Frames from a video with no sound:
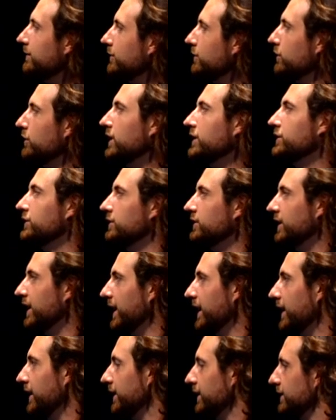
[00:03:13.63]
of congressional
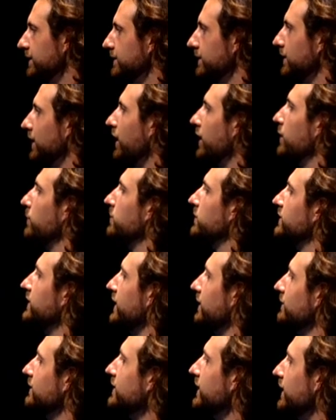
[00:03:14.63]
candidates and
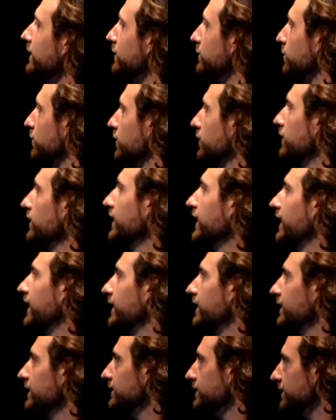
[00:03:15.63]
100% of senatorial
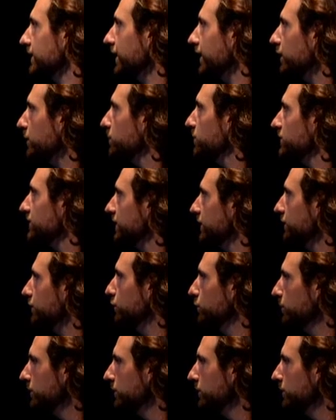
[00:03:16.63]
candidates and 100% of